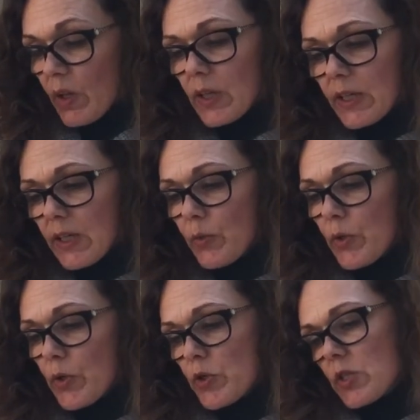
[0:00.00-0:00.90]

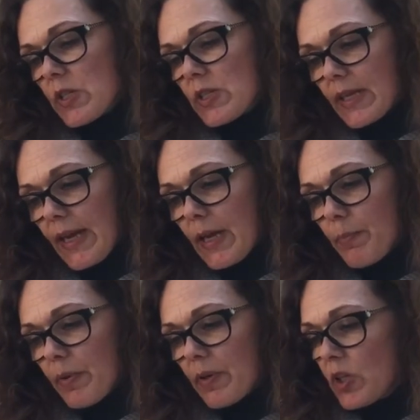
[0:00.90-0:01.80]
Keywords: escape,
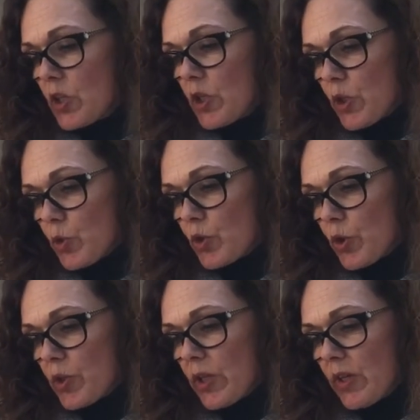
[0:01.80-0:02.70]
new
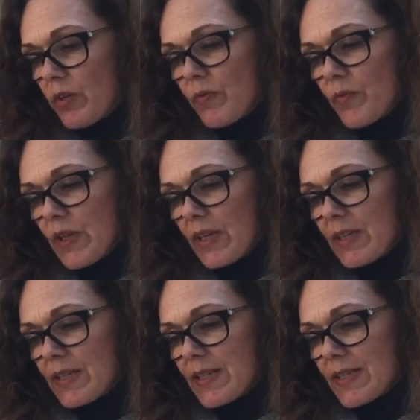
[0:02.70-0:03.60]
journey, feeling
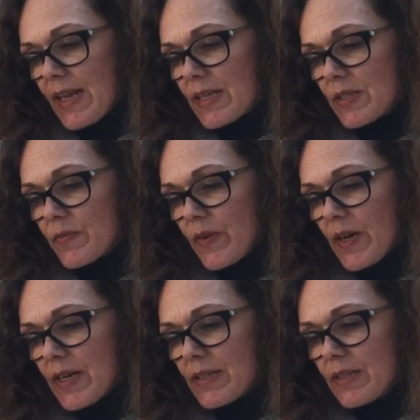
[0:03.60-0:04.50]

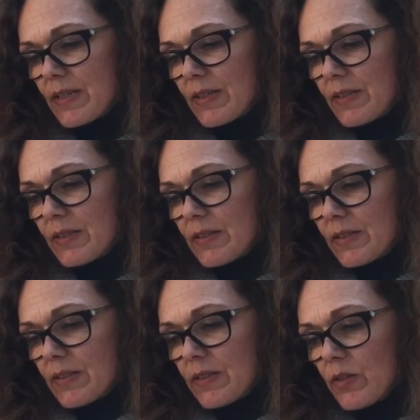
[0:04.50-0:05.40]
dissatisfied,
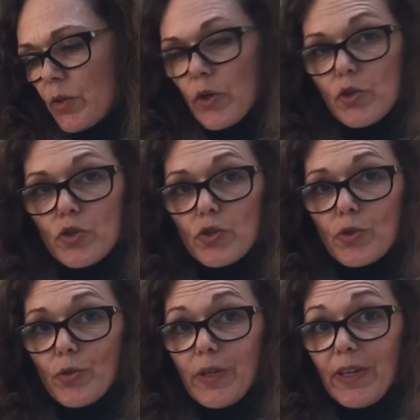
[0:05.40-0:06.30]
urge
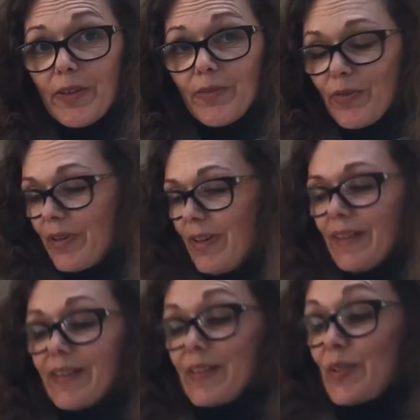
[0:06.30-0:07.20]
to leave.
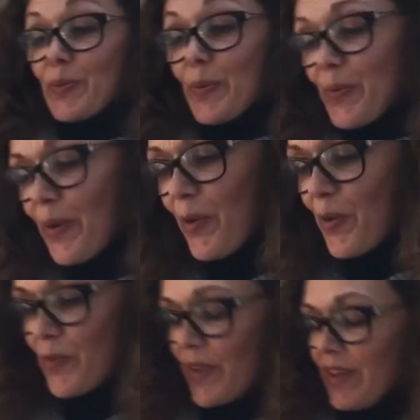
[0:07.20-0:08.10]
This is what we're all
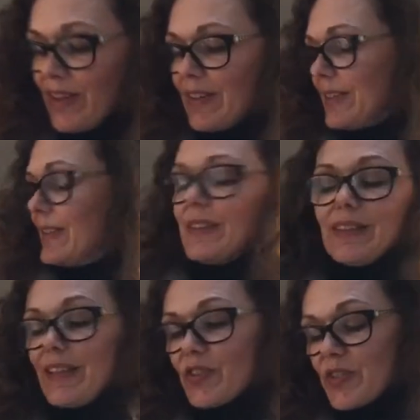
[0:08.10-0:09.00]
feeling.
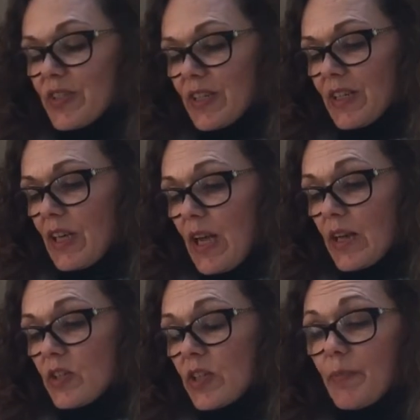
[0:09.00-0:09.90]
Interesting.
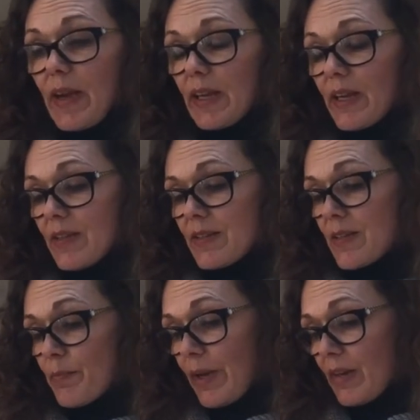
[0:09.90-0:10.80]
Actually, my kids are
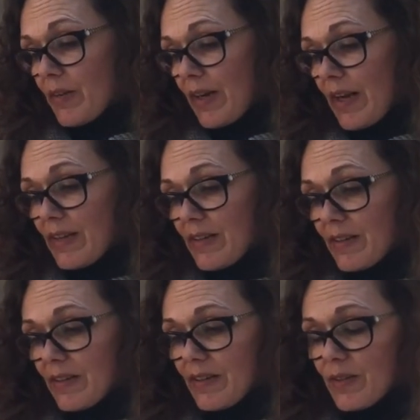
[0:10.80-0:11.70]
better at it.
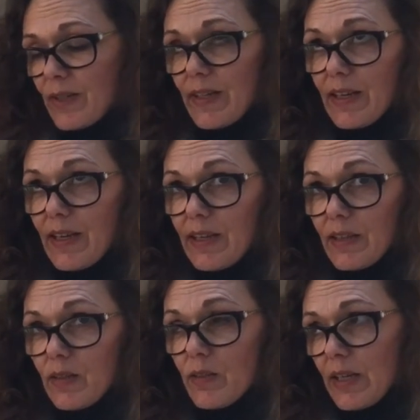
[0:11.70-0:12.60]
They're like,
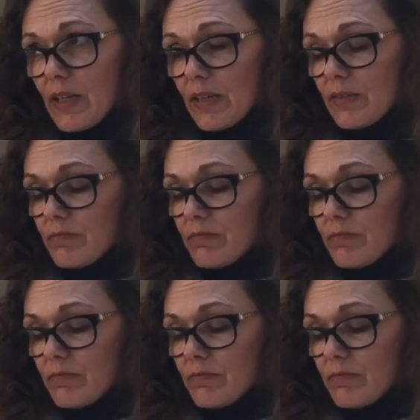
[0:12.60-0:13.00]
okay.